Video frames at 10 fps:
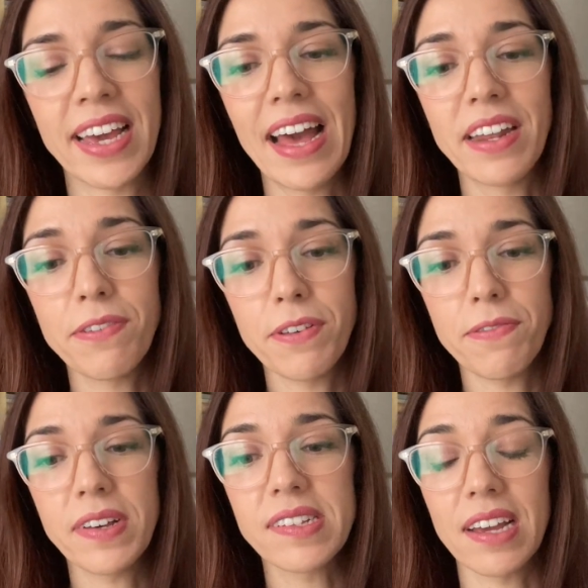And if it
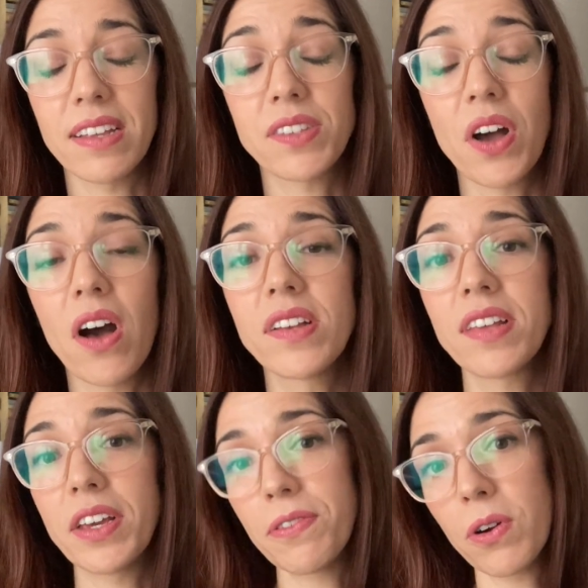feels like the task
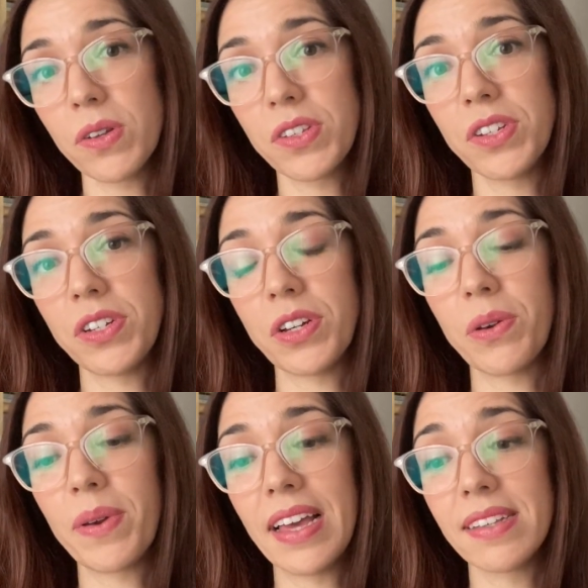that you've got to
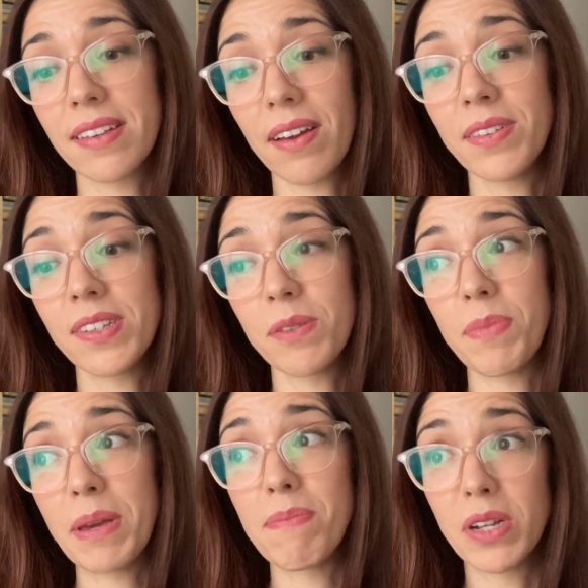do is going to
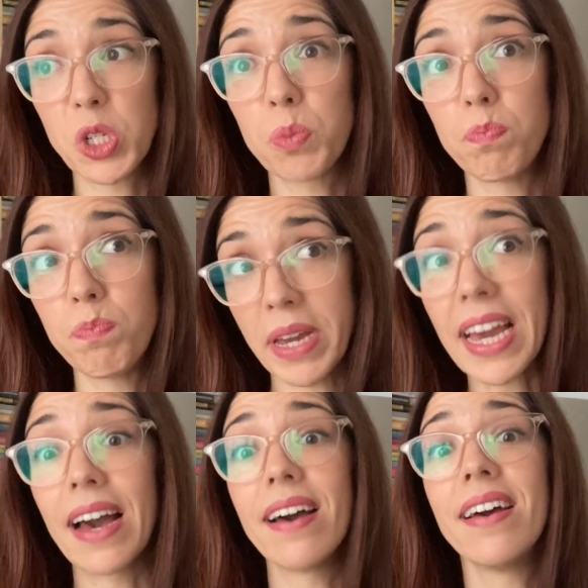be much
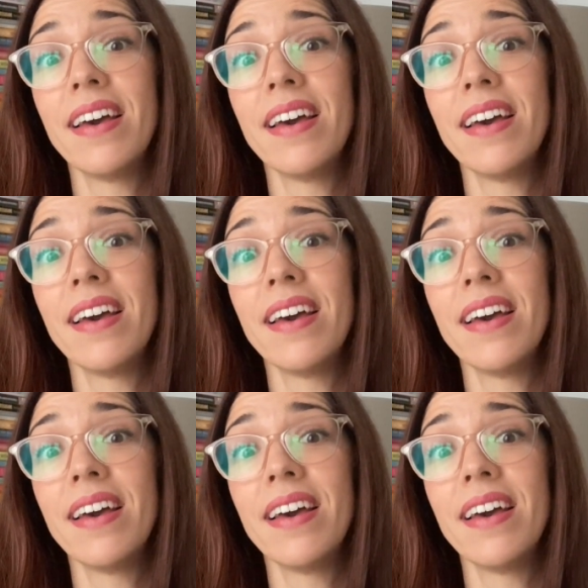bigger